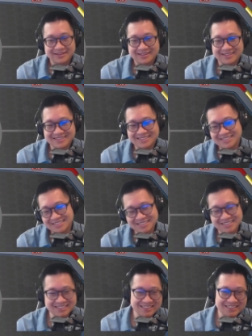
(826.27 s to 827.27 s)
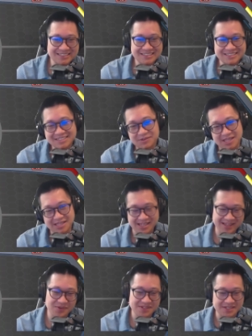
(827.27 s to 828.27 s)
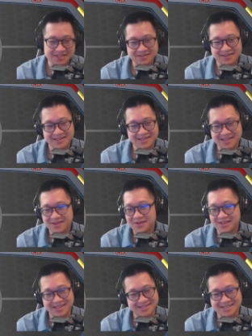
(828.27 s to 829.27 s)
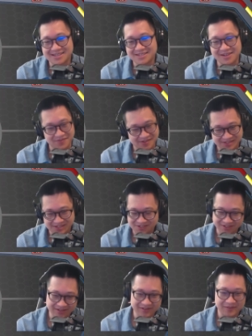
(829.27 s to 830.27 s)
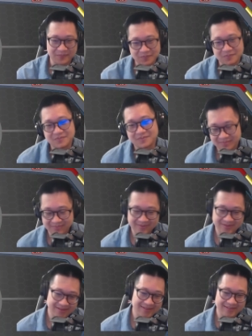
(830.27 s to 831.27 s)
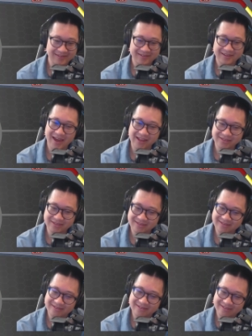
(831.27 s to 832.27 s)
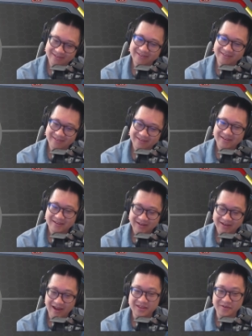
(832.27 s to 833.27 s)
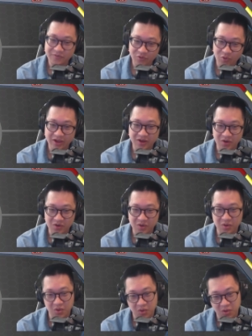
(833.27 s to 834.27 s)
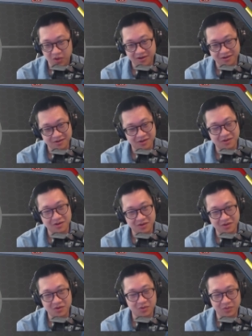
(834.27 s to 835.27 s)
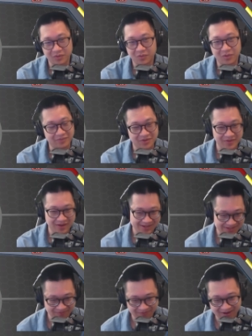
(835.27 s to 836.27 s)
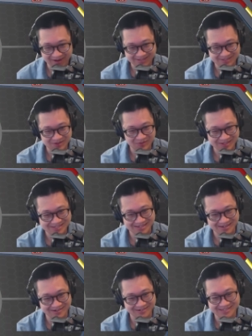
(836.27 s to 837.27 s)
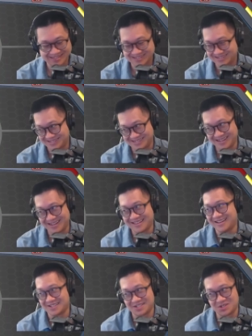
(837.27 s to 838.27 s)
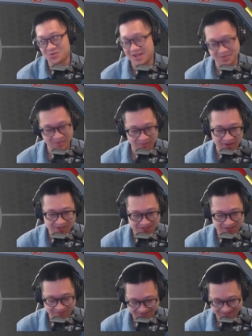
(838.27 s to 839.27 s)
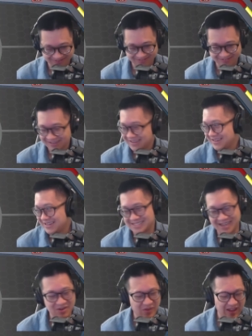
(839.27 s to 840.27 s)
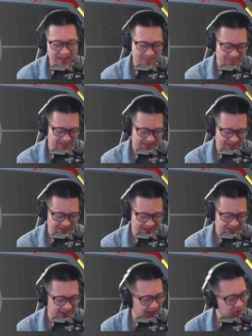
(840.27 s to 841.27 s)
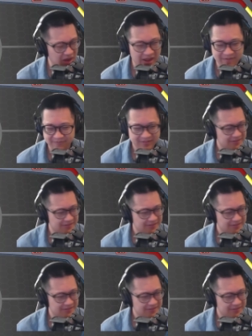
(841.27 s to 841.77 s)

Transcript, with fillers: Uh, it, it, was a, it, it's a tough decision here. Yeah, either Fuecoco or one of you guys could have got it. So this year, this is a sitting duck. She's waiting to be bossed off and killed. Because I don't have, uh, I don't have...